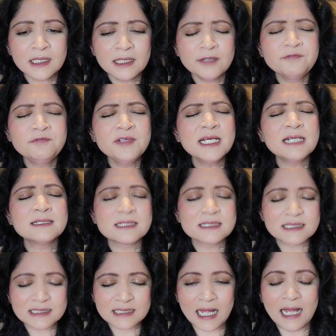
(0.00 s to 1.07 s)
if we
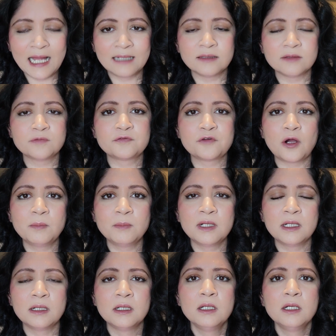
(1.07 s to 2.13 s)
understand from
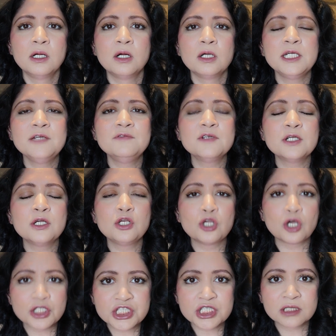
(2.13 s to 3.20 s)
even a
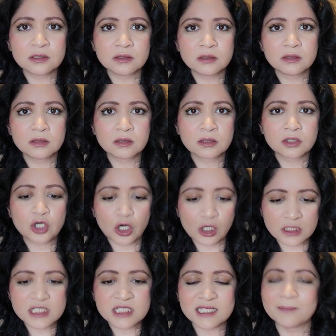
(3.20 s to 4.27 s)
logical
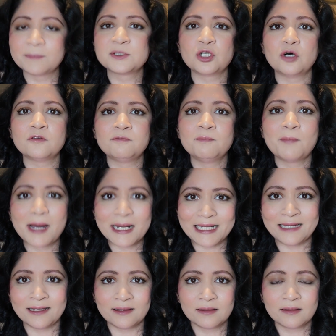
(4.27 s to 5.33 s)
concept of
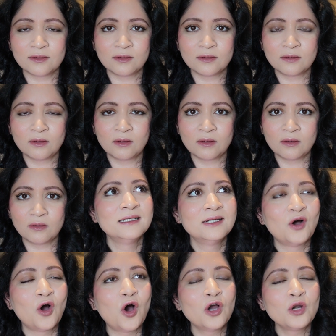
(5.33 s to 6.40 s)
money,
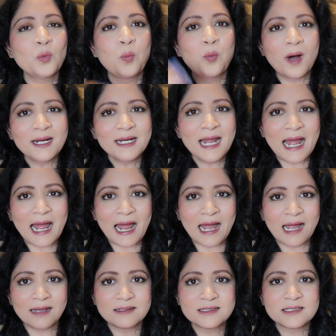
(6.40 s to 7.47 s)
on one
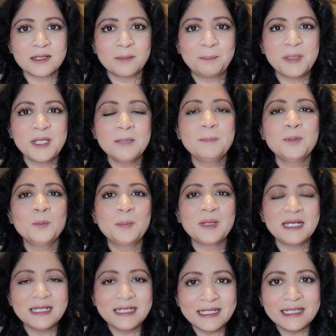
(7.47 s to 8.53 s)
hand, people
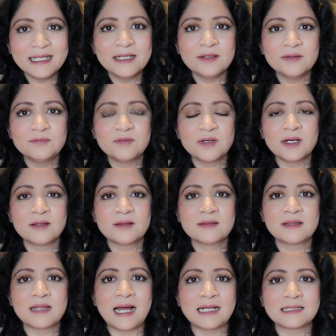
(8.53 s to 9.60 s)
believe
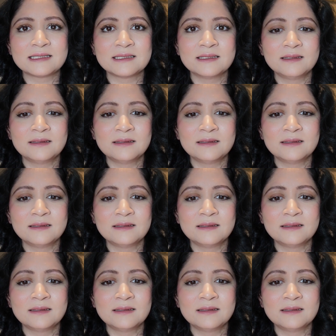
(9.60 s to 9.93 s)
that